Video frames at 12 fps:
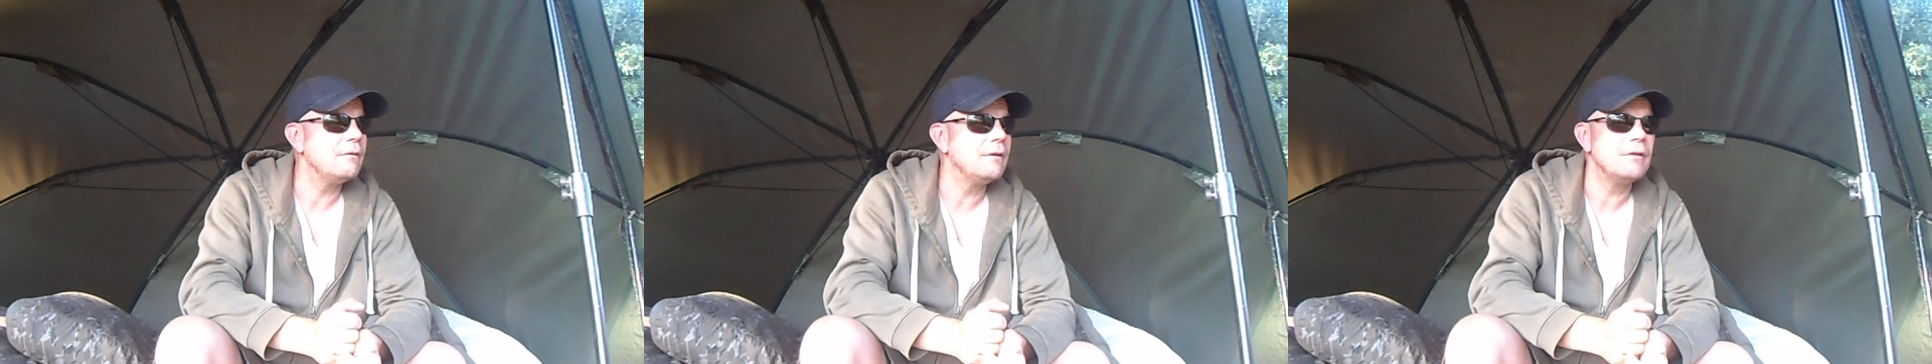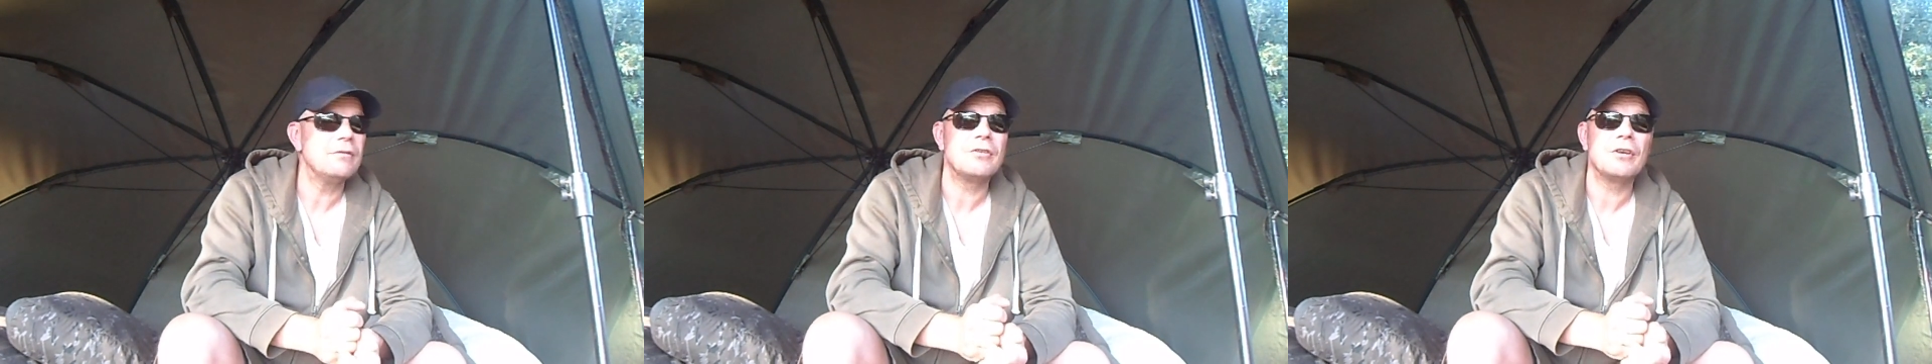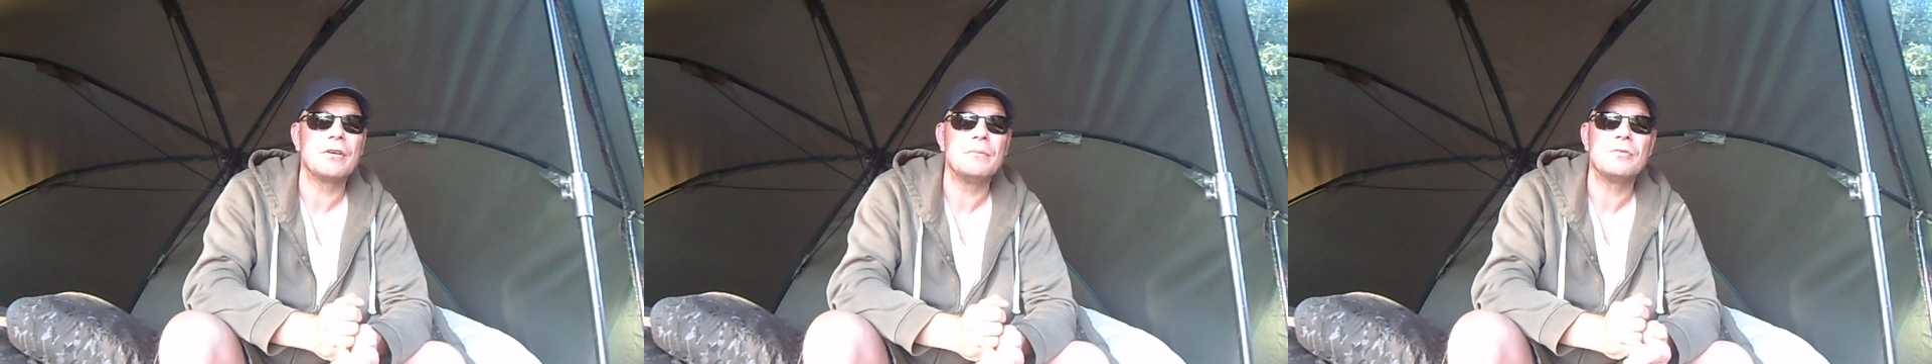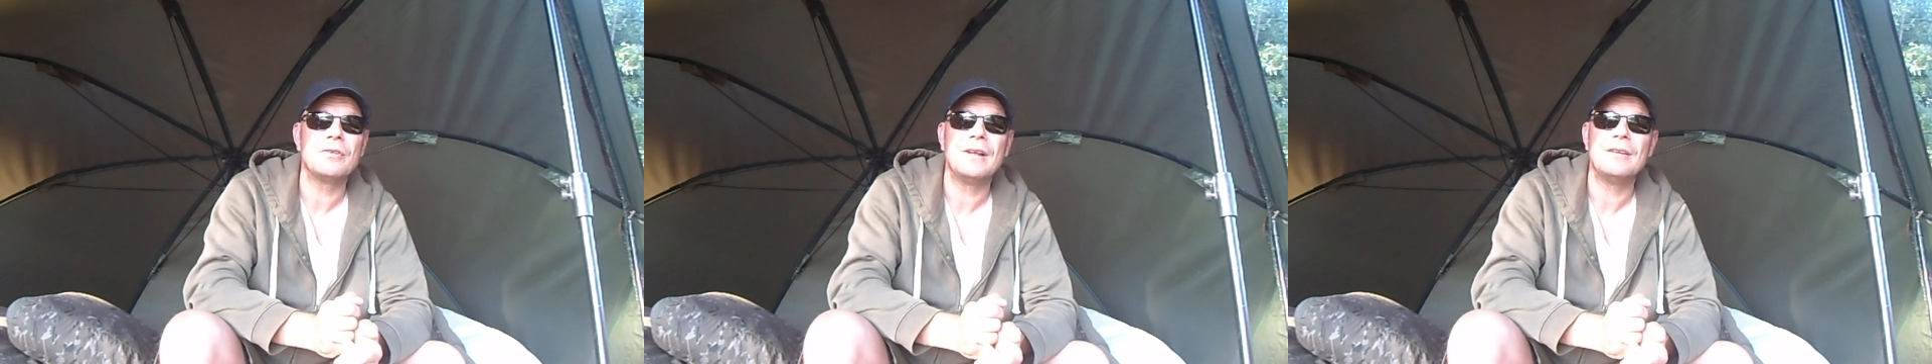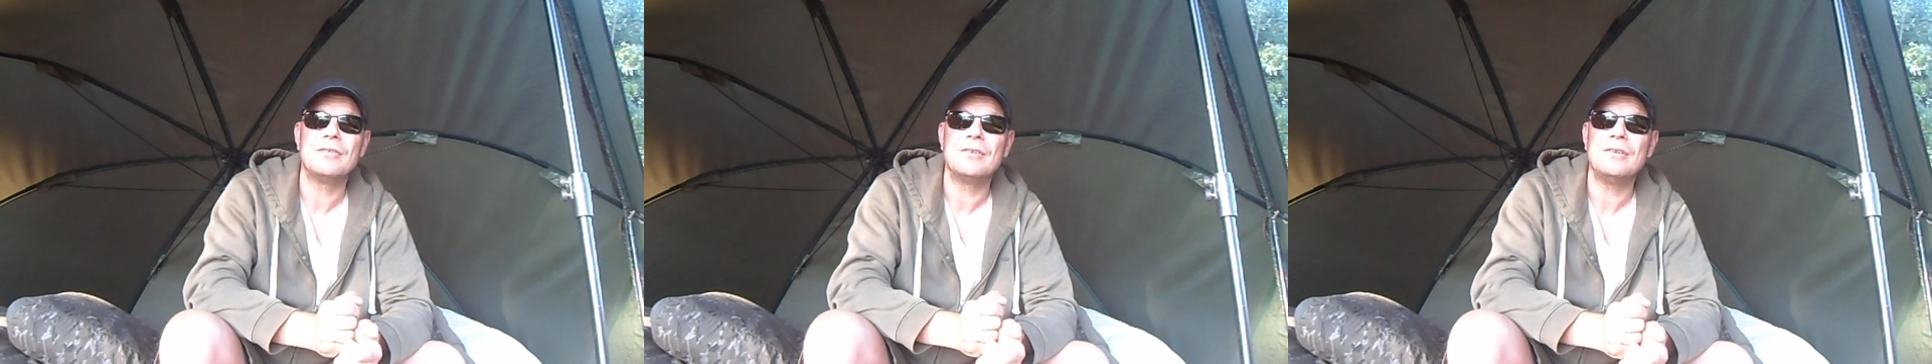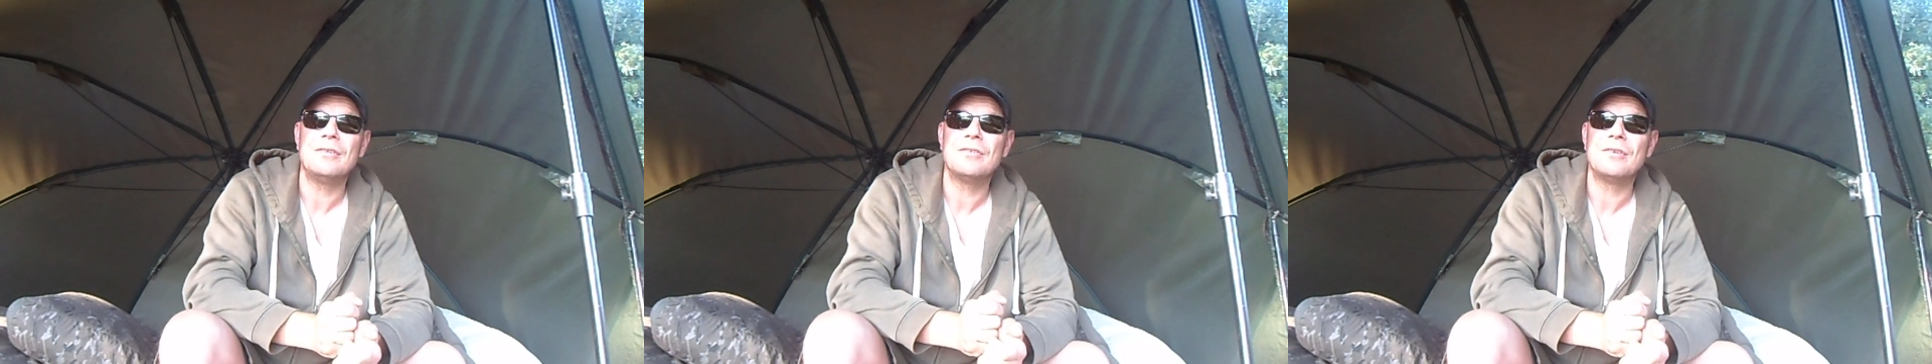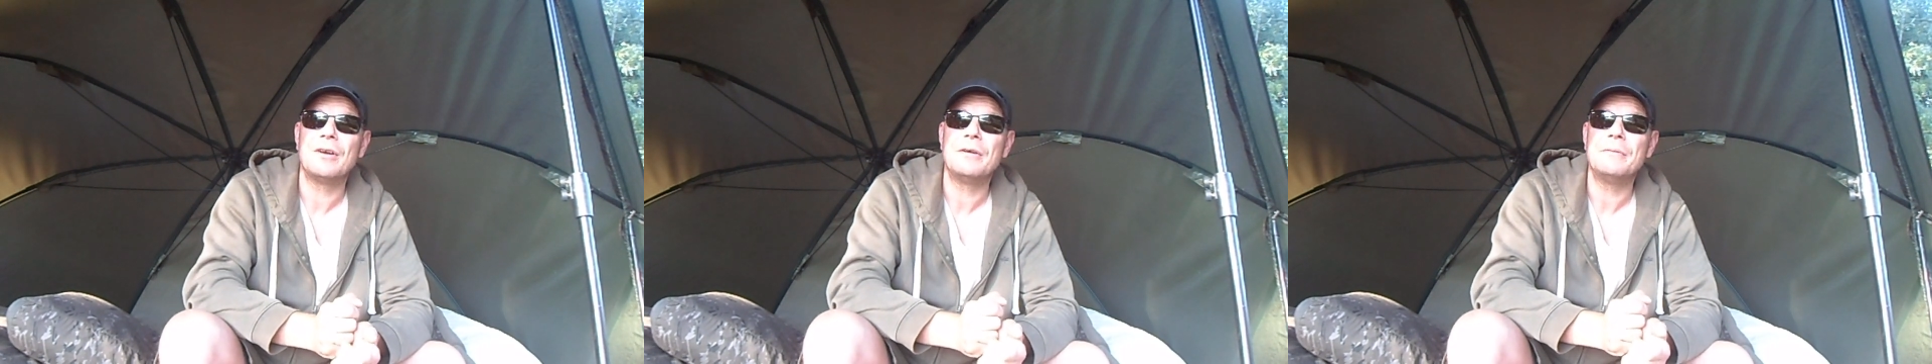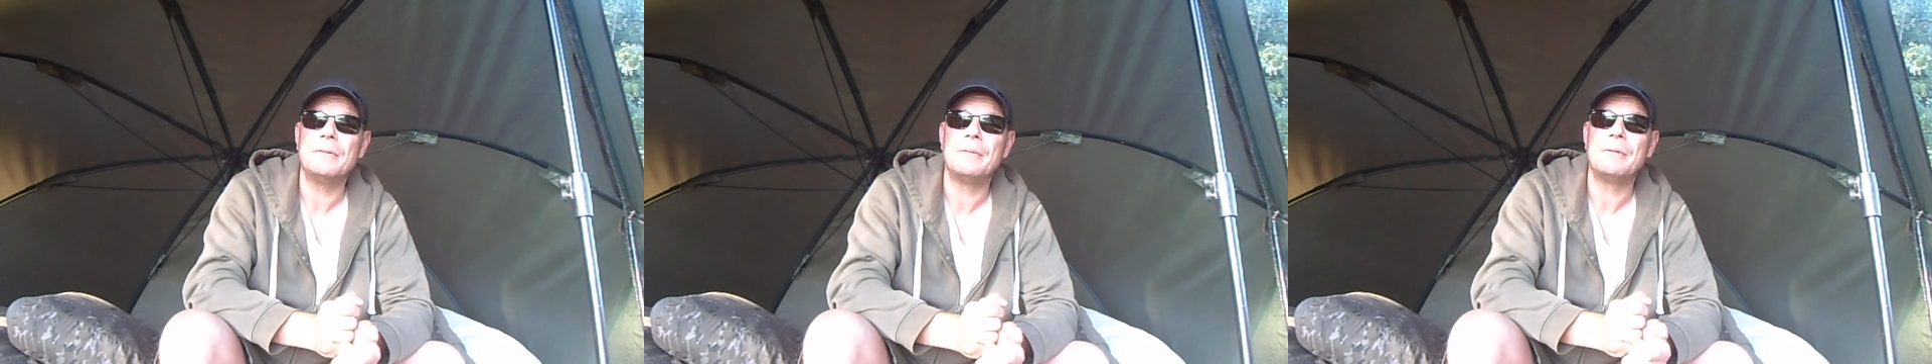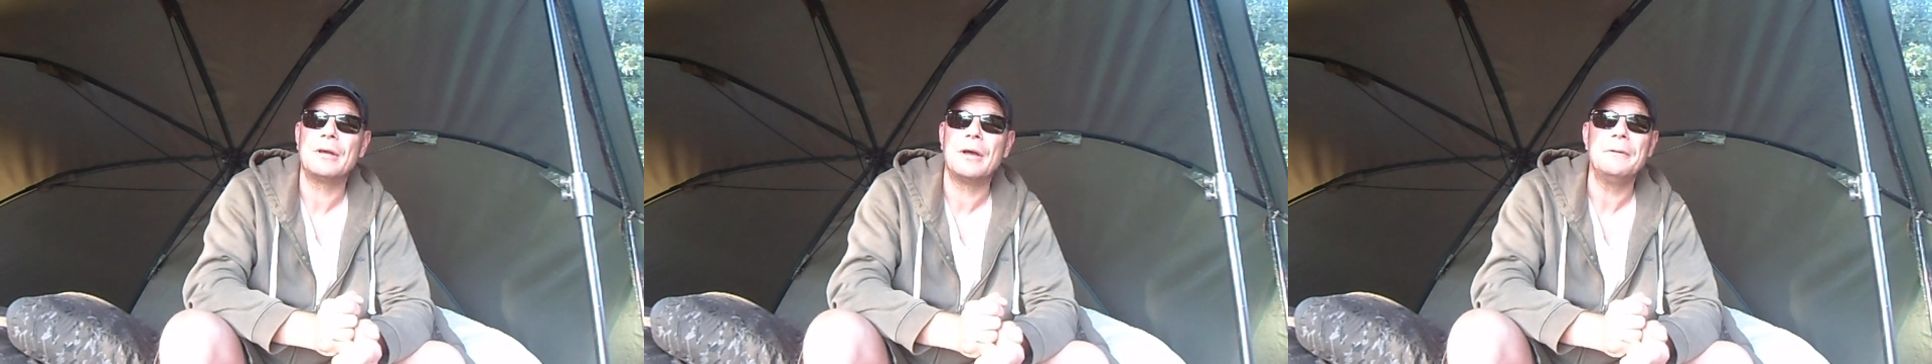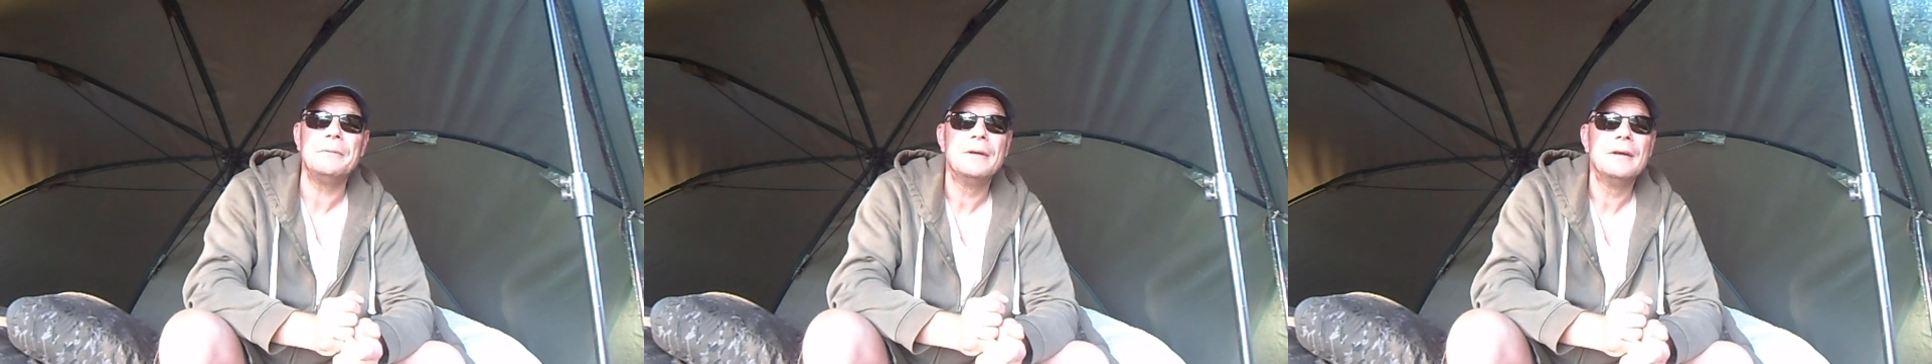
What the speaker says: in the circumstances. So there we go.